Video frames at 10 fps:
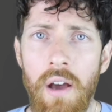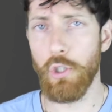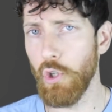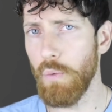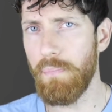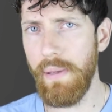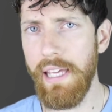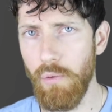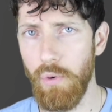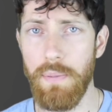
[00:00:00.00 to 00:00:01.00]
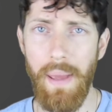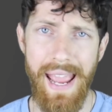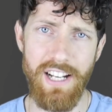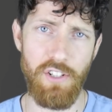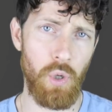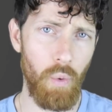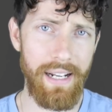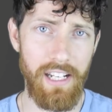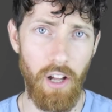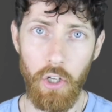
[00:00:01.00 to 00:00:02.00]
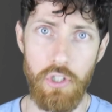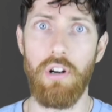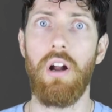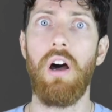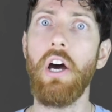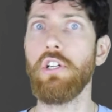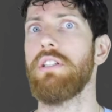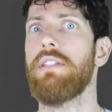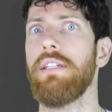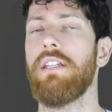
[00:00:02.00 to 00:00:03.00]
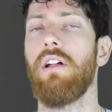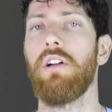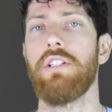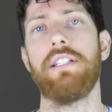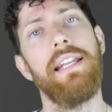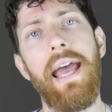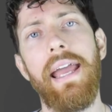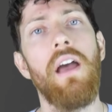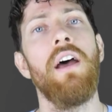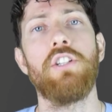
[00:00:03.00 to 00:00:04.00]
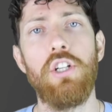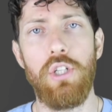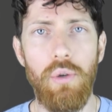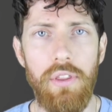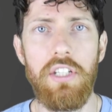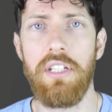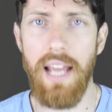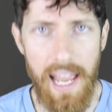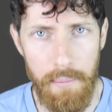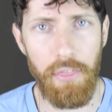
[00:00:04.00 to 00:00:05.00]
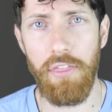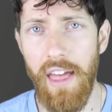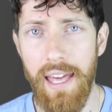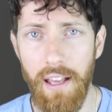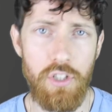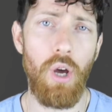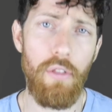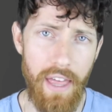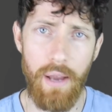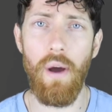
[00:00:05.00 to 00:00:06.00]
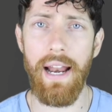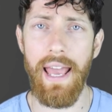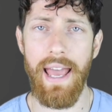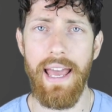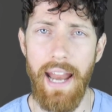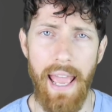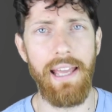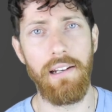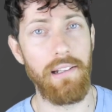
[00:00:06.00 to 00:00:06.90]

Group B was paid $20 or $160 today to do the same thing. So they went ahead and